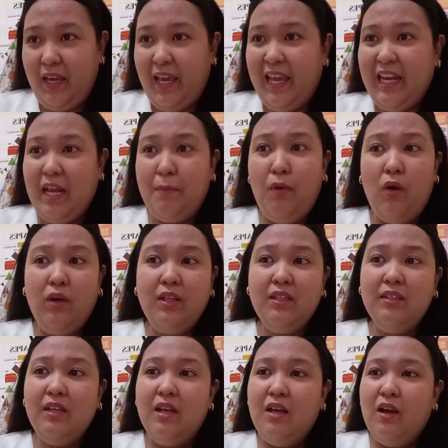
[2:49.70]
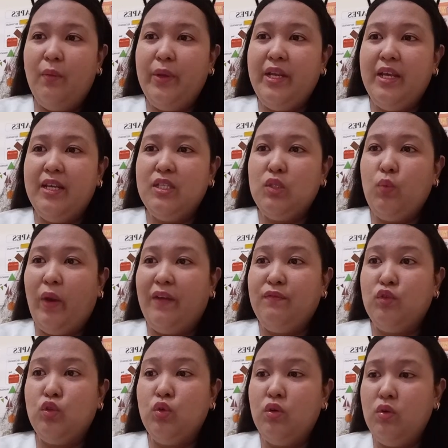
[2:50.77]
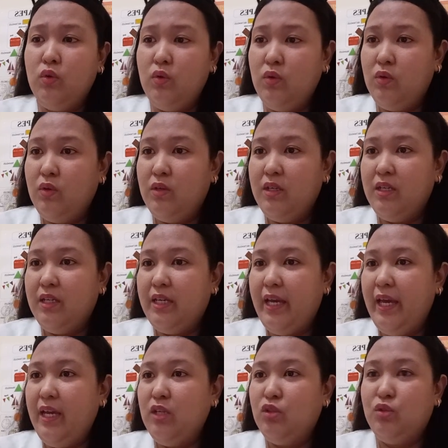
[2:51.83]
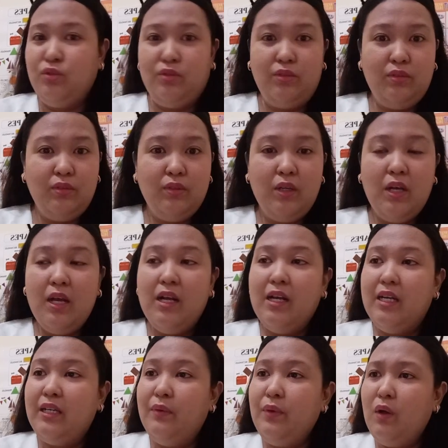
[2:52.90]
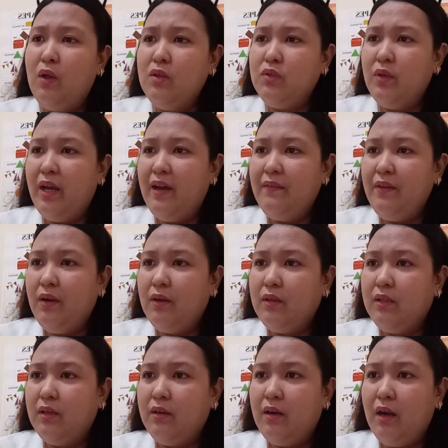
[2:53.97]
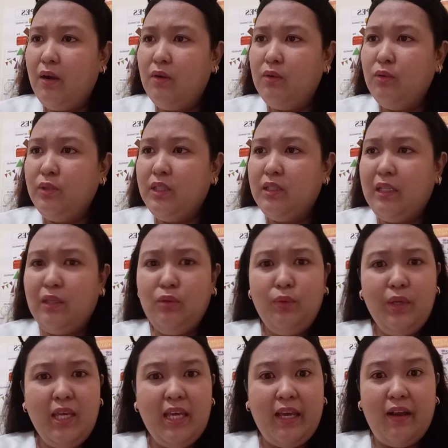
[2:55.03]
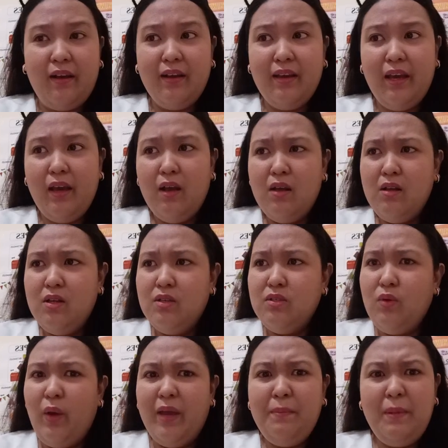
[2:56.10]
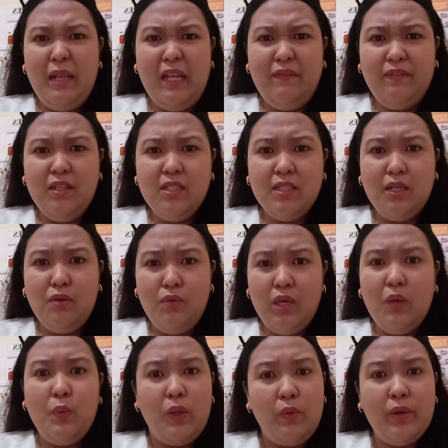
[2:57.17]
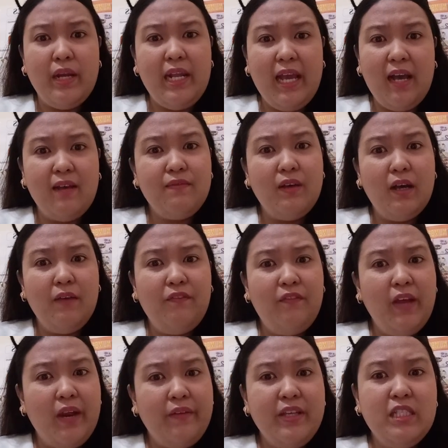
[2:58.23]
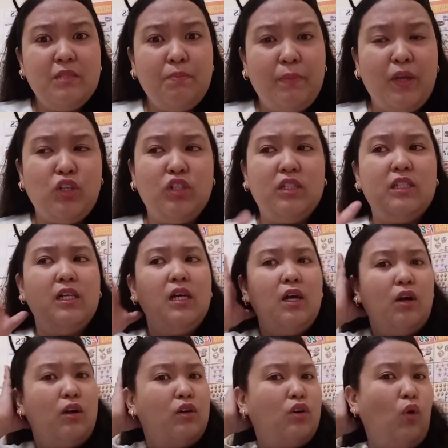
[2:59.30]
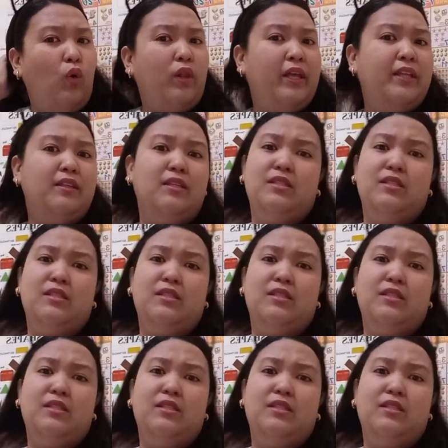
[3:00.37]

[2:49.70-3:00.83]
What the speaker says: Kinemon with his wife Churu. Okay, Churu. And then we also have here the raccoon, the tanuki, okay? So I believe this tanuki will really have a very special role in